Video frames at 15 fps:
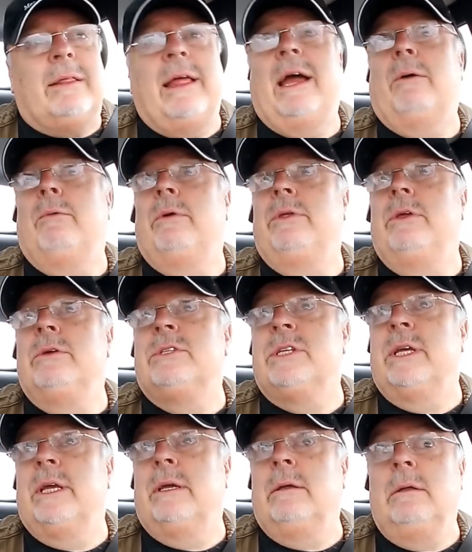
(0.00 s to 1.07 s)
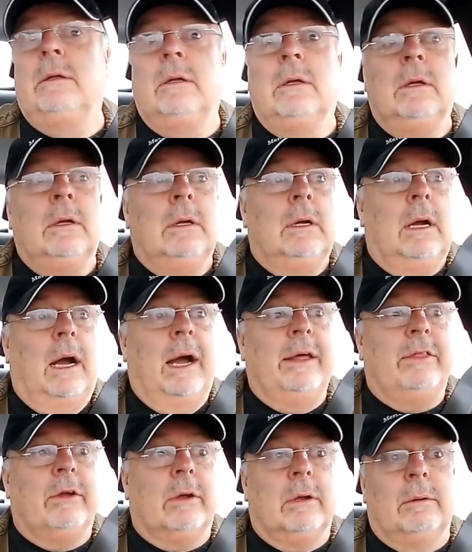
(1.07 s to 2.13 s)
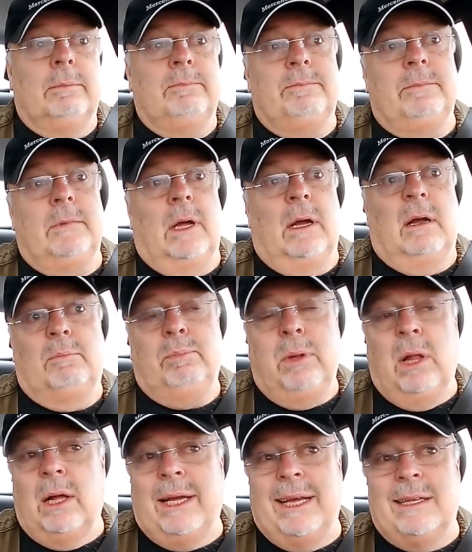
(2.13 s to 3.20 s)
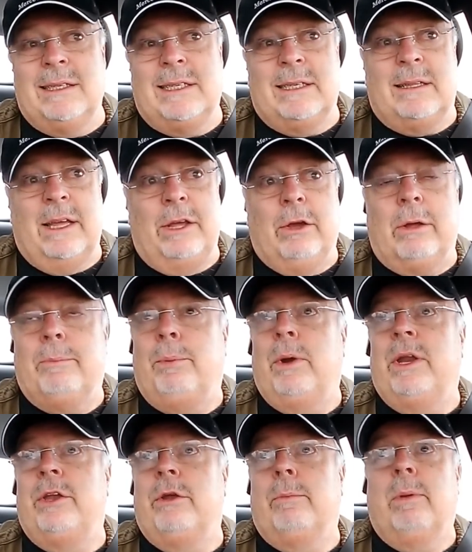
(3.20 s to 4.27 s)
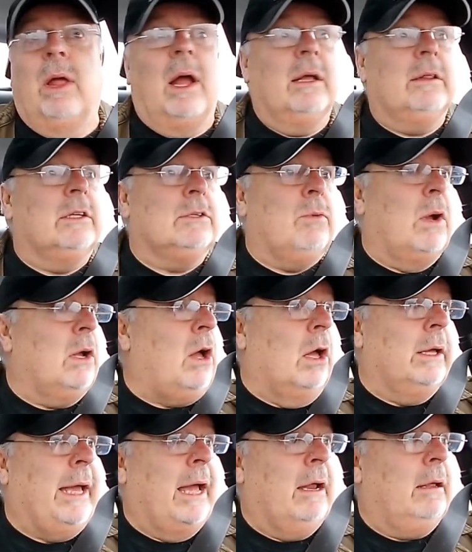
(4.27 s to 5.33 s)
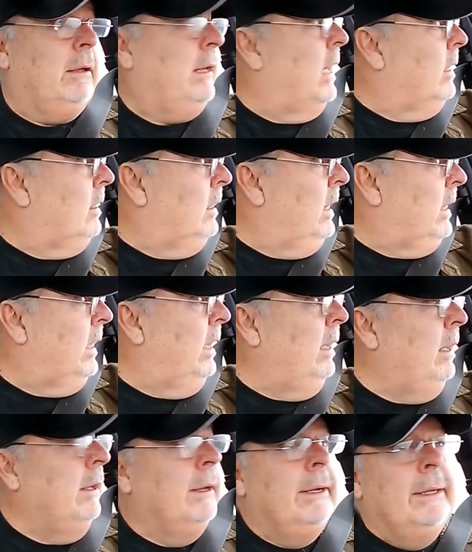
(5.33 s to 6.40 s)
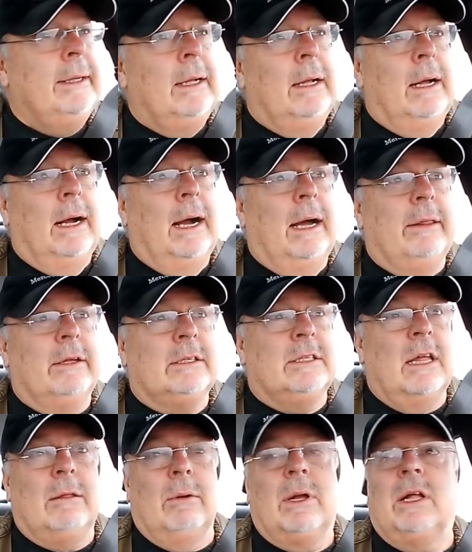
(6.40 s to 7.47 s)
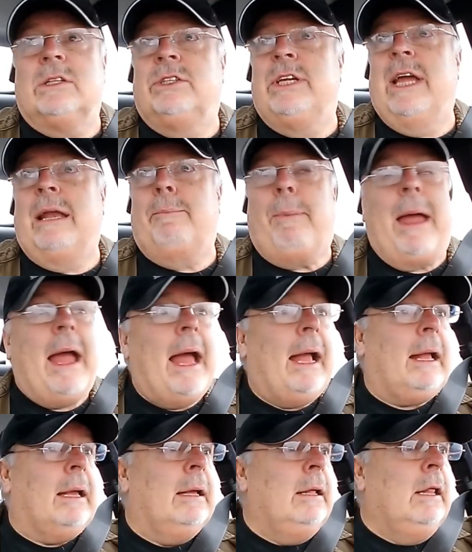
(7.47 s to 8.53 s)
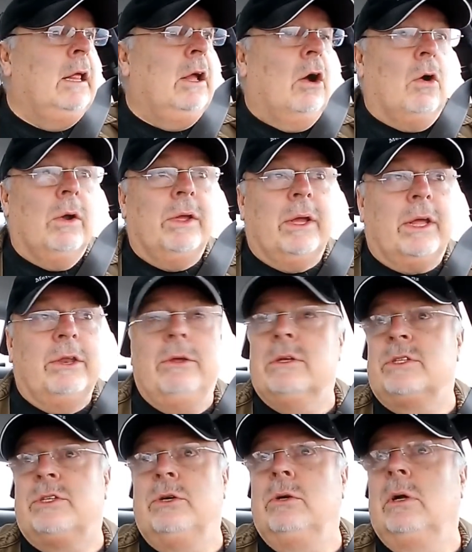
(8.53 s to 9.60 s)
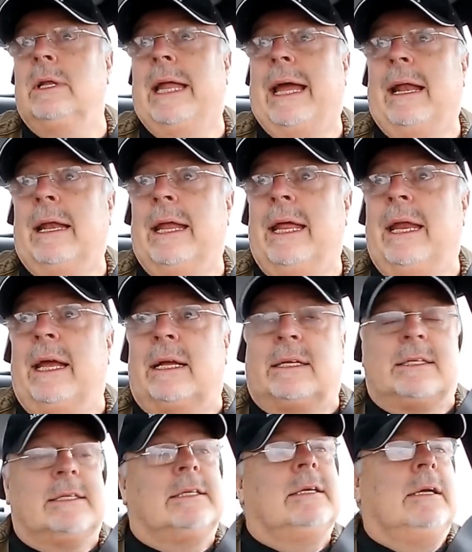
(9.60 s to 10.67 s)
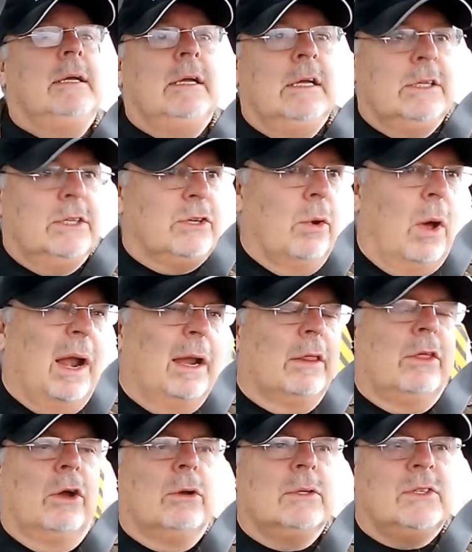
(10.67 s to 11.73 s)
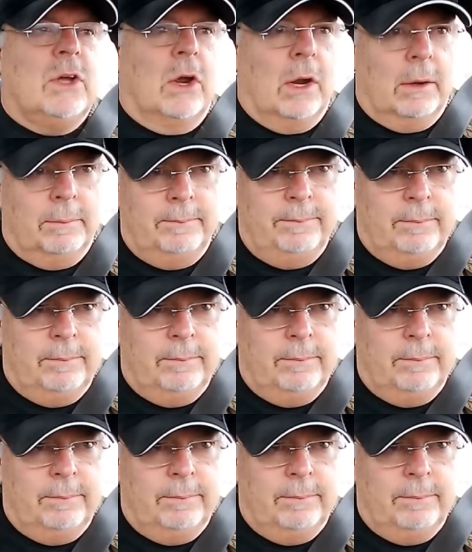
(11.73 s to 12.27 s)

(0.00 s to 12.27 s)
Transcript: that using either plugins that you can put in your blog. There's one called GetClicky. There's another one called Jetpack, or you can use Google Analytics. So all of those are